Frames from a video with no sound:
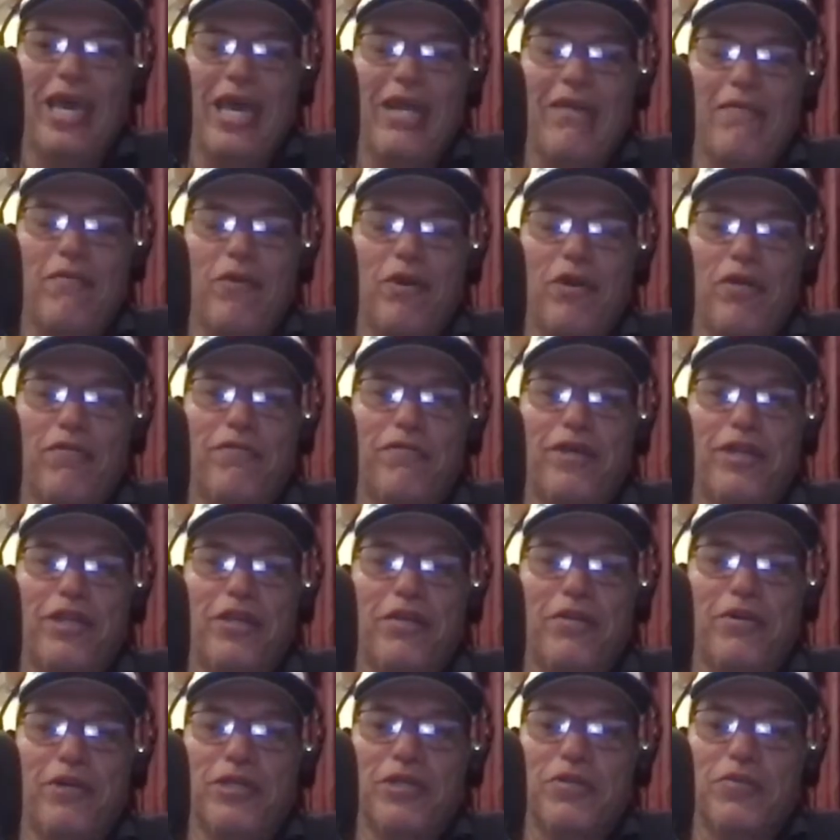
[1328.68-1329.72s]
and, what a
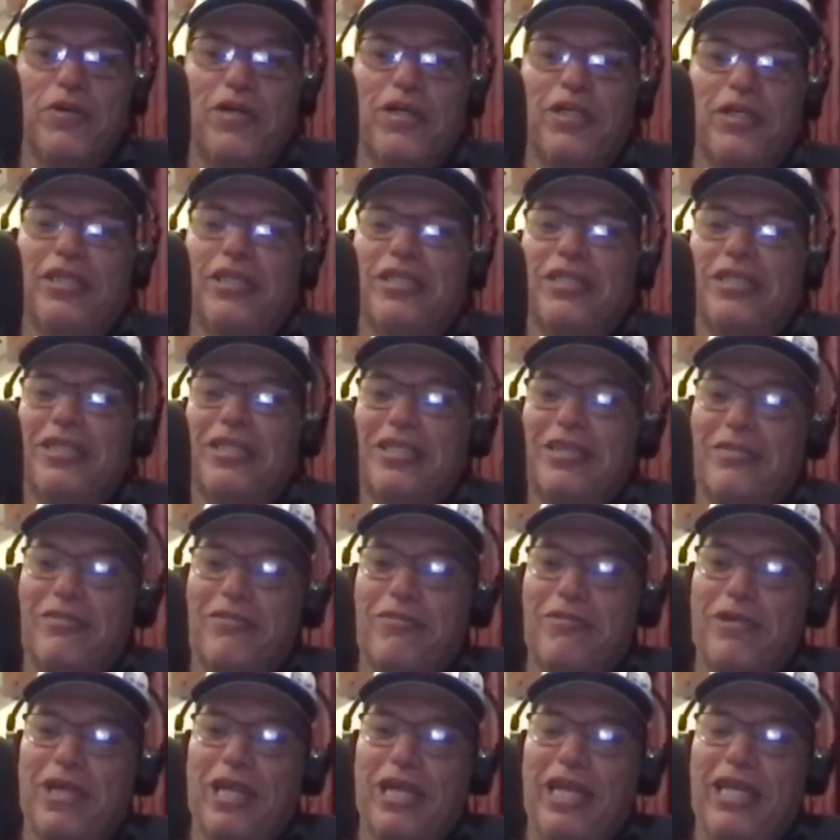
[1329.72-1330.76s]
venue as well it's just a
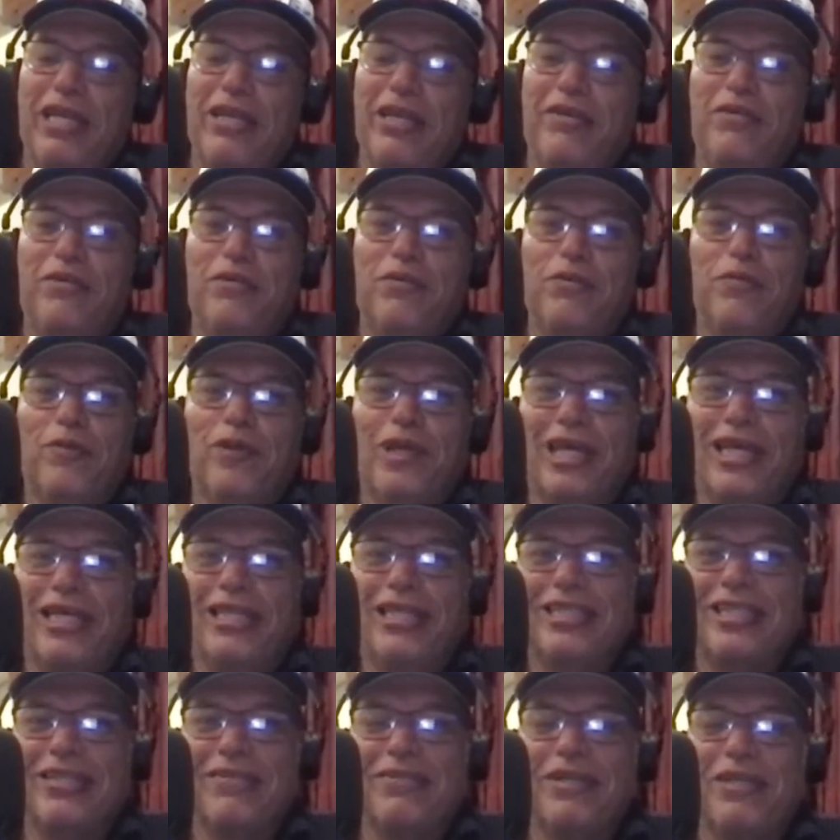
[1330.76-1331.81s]
really cool oh.
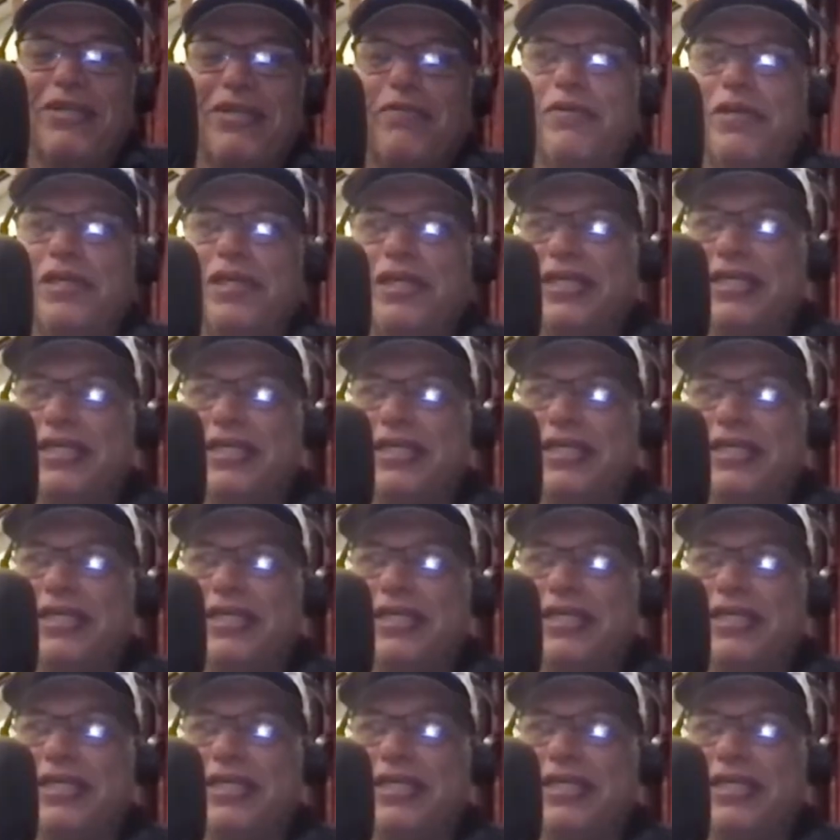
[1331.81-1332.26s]
place i mean arena